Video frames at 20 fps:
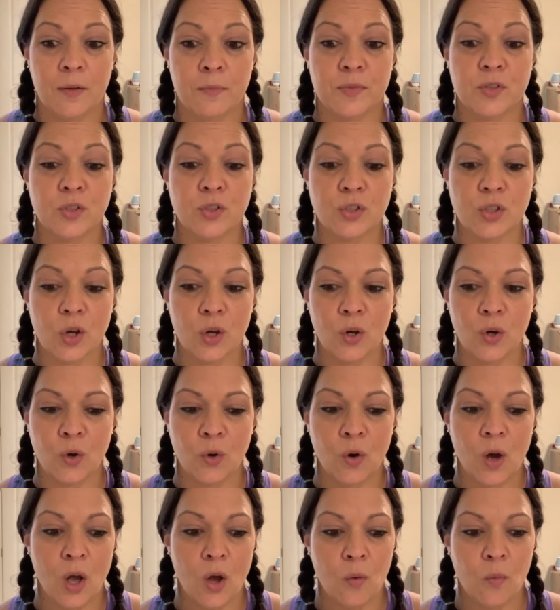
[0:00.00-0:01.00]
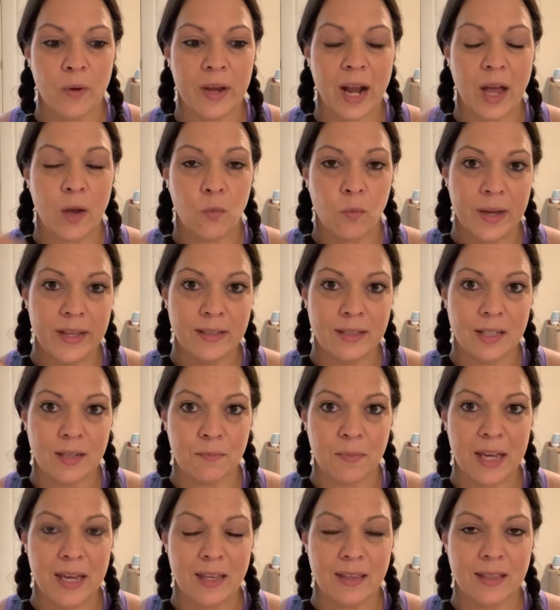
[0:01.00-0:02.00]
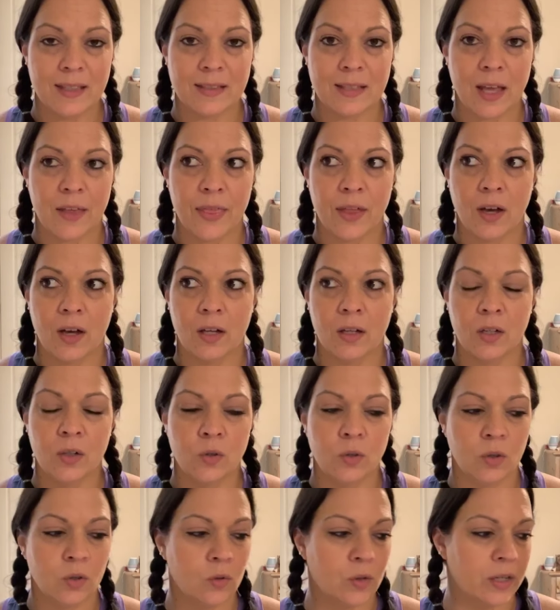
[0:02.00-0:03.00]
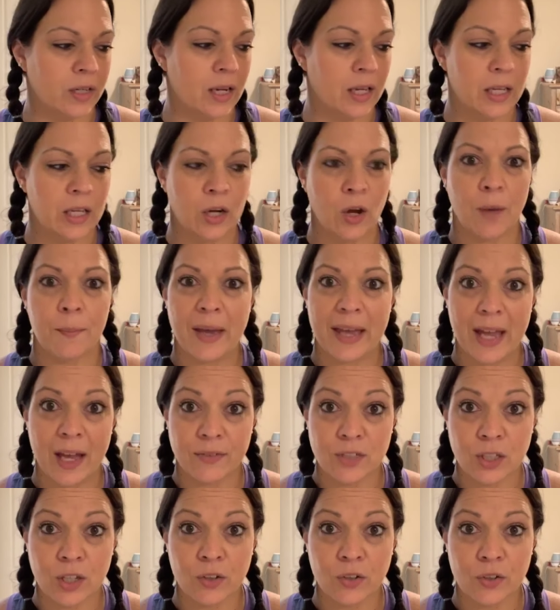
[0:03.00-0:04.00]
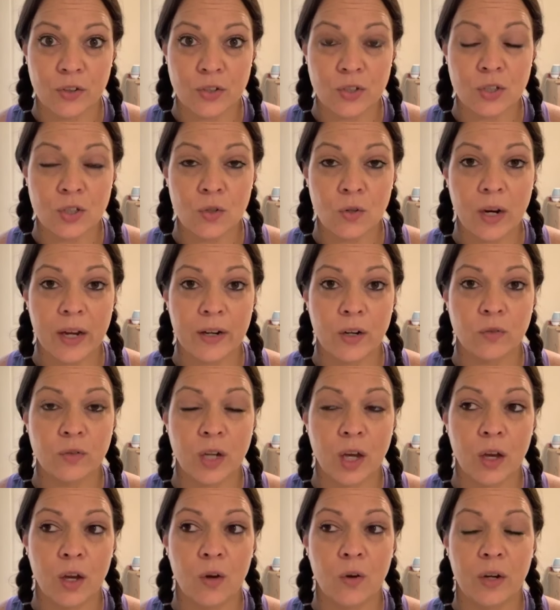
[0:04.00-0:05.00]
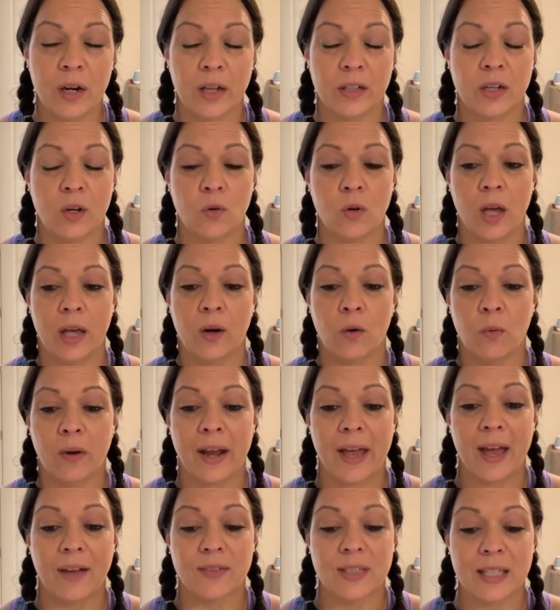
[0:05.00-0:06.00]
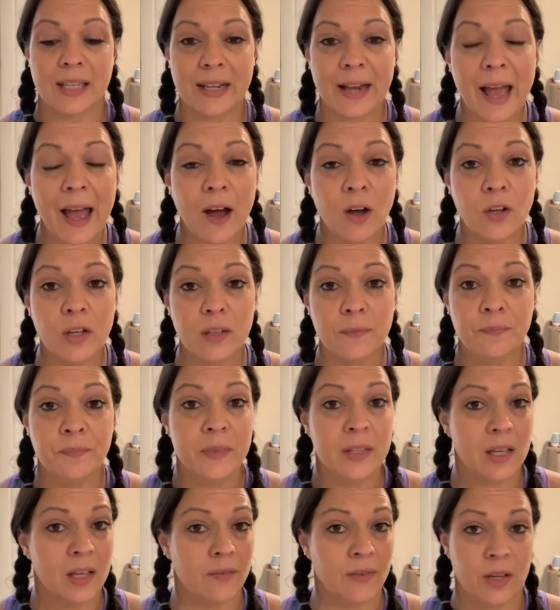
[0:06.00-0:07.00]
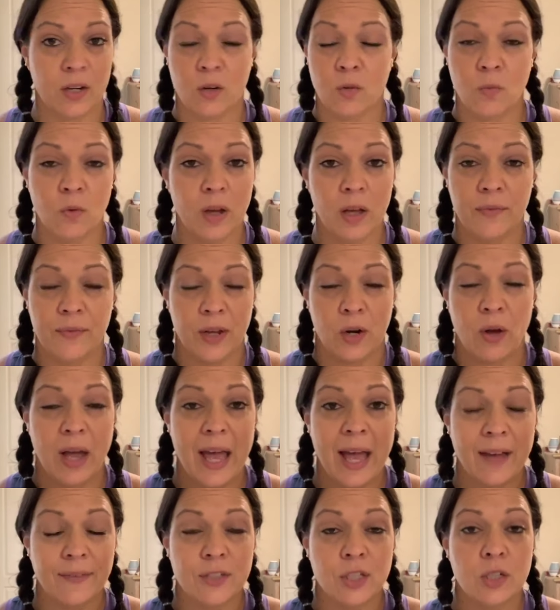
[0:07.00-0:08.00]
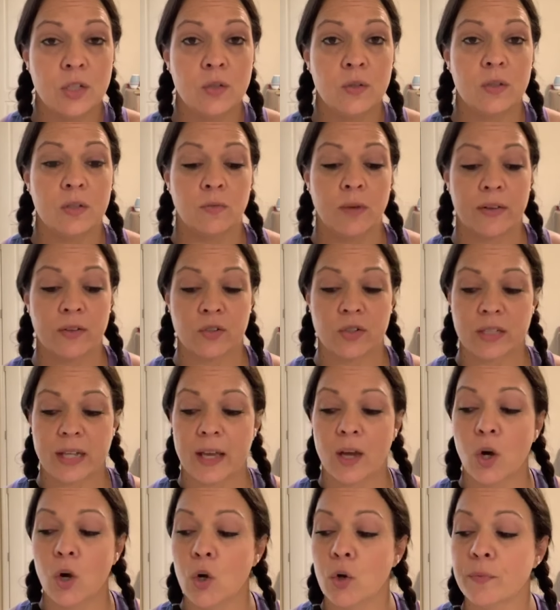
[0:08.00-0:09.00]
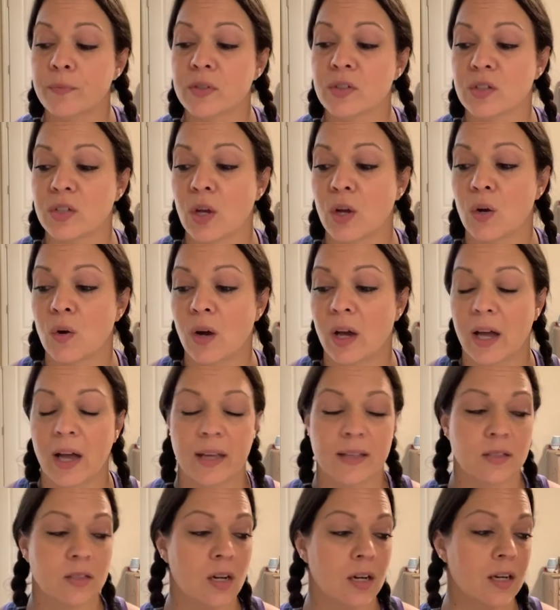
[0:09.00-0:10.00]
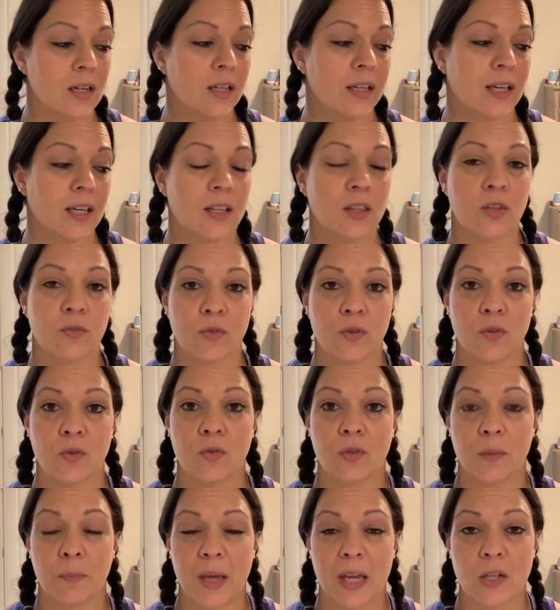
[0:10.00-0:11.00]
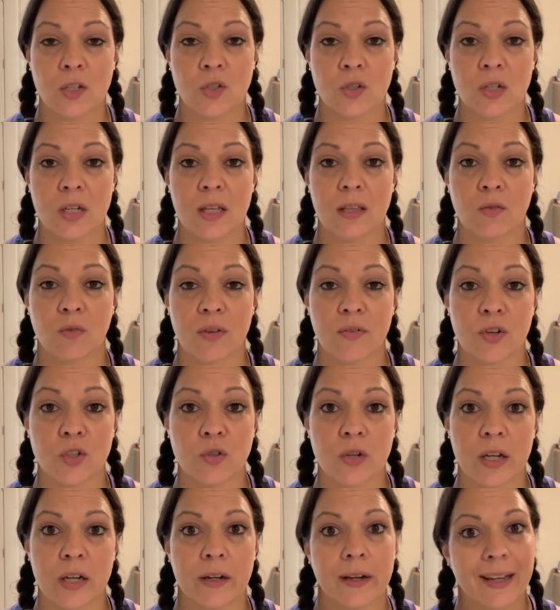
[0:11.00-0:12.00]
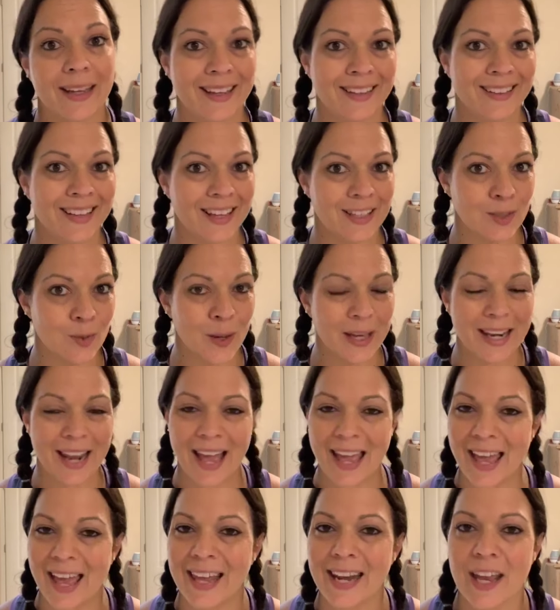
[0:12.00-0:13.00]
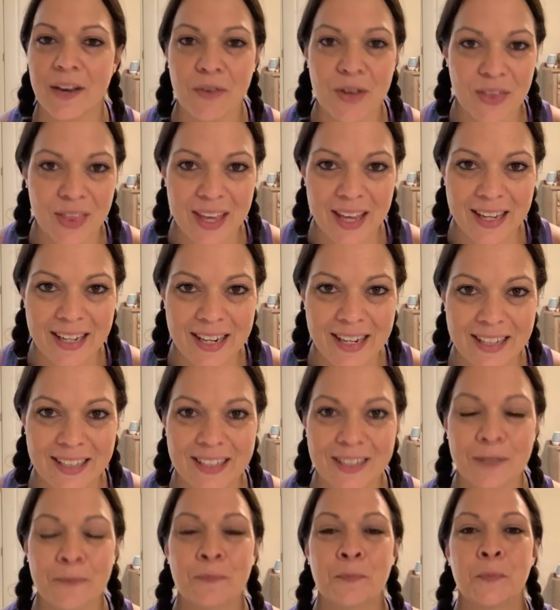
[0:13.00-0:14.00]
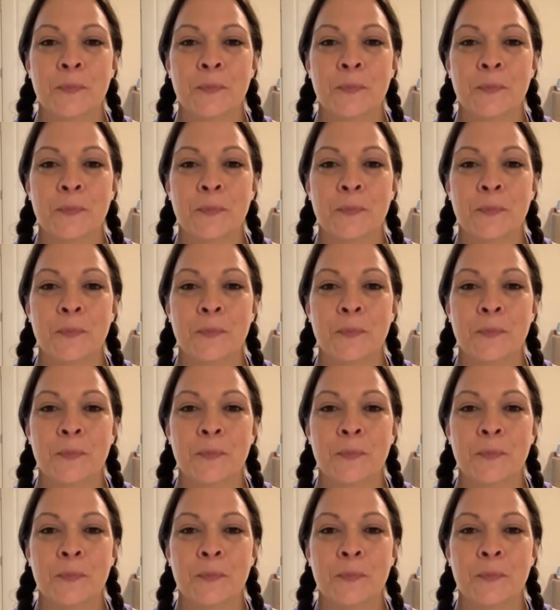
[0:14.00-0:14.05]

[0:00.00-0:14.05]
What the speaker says: So when I went to make this, I thought, oh Lord, you know, I may have to go to the store. I don't know. And I don't want to have to get out. If I don't have to, I'd rather stay home. So I started looking through the pantry and the refrigerator, and guess what? I had everything I needed.